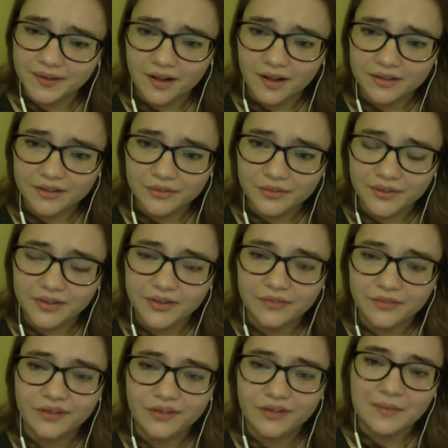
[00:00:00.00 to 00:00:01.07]
I went to college
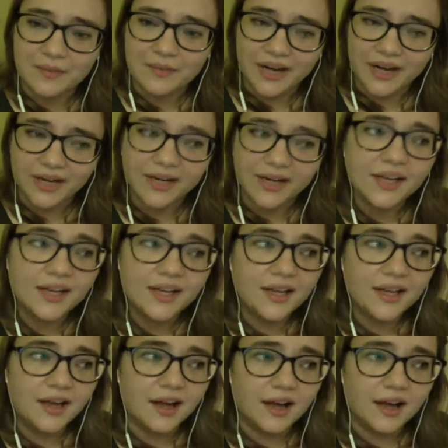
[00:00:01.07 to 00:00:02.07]
with a good friend named Eric,